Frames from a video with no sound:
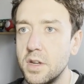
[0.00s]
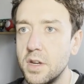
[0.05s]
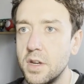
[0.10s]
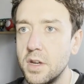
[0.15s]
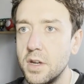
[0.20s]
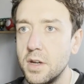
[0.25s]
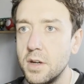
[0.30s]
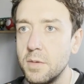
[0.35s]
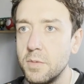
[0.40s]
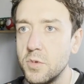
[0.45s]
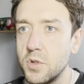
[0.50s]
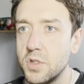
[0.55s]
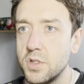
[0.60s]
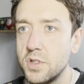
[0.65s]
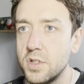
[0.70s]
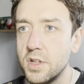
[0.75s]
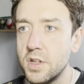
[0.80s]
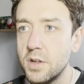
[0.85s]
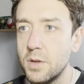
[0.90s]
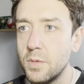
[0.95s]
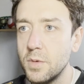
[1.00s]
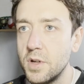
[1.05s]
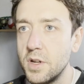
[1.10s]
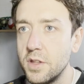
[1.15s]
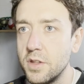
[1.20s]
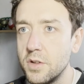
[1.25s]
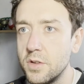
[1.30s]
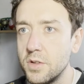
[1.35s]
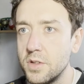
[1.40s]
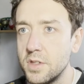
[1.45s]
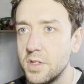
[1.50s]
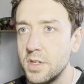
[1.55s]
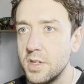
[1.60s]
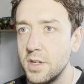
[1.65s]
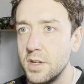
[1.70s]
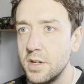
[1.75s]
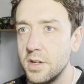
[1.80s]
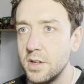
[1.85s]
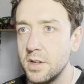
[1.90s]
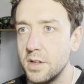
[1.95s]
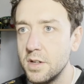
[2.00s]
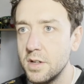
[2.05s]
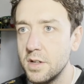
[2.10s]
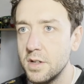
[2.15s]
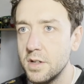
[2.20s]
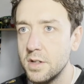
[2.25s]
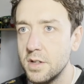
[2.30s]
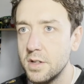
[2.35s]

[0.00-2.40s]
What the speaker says: We'll stick one of those there.